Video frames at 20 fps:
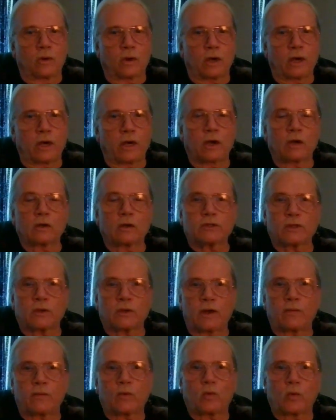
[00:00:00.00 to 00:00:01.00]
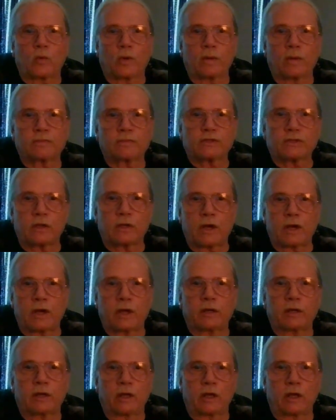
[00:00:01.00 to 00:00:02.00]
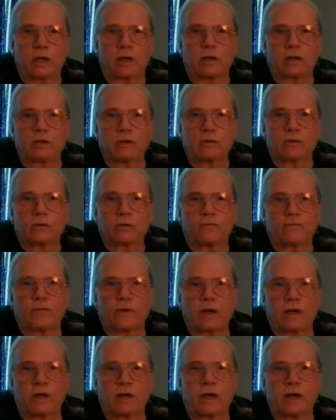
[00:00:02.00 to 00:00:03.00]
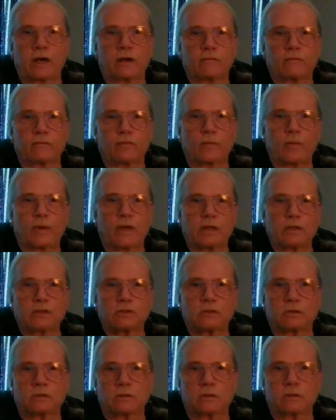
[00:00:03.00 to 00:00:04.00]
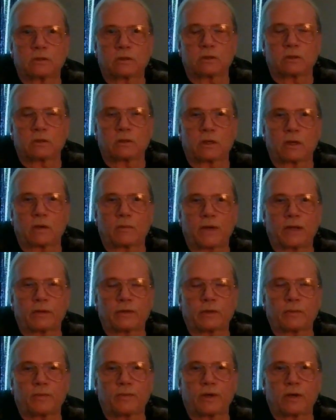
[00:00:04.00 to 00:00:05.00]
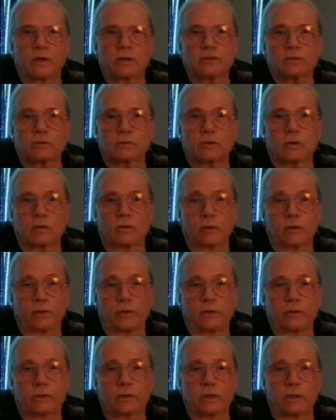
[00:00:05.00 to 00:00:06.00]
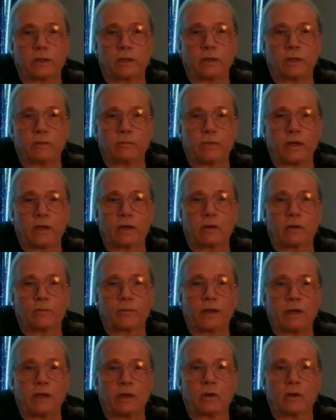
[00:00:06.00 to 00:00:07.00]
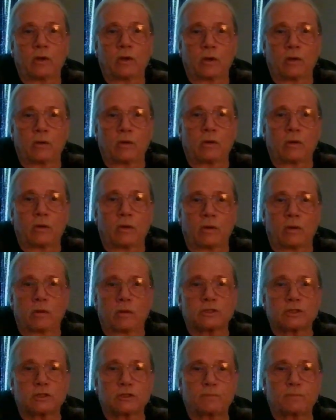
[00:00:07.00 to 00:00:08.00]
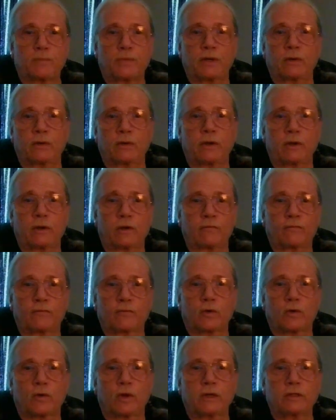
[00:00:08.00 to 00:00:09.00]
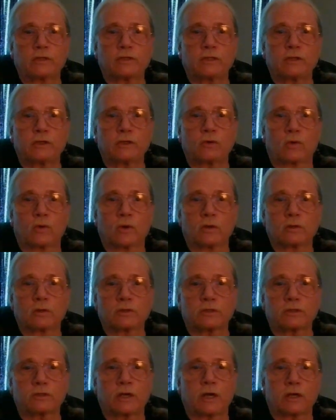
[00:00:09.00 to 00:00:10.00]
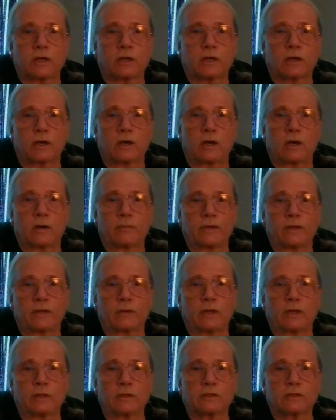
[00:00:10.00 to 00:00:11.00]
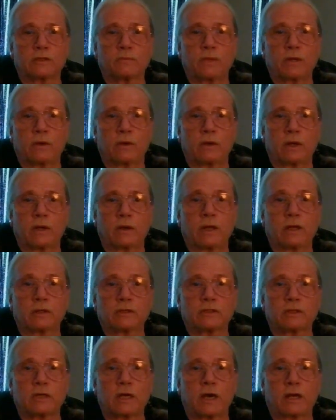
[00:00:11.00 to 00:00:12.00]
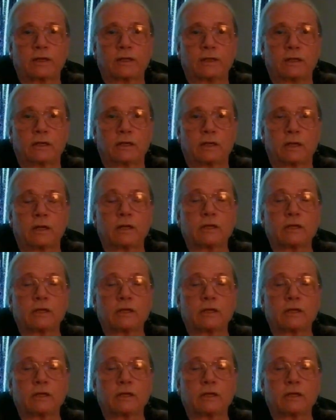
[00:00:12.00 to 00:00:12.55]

I also have a website, and you can find out information about the Prayer Circle, or you can email me spiritofcrazyhorse.com. In the spirit, it's not in,